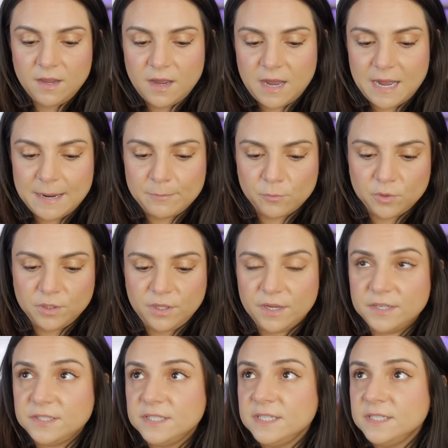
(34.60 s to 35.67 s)
I'm
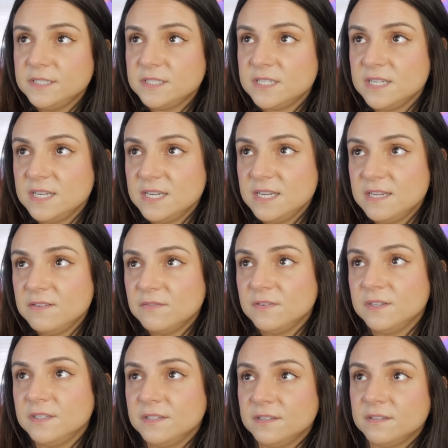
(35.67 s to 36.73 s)
reluctant to
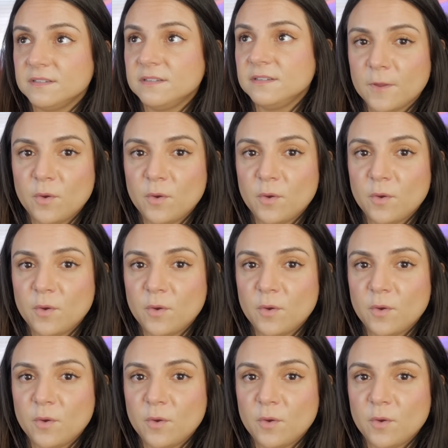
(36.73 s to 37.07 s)
even.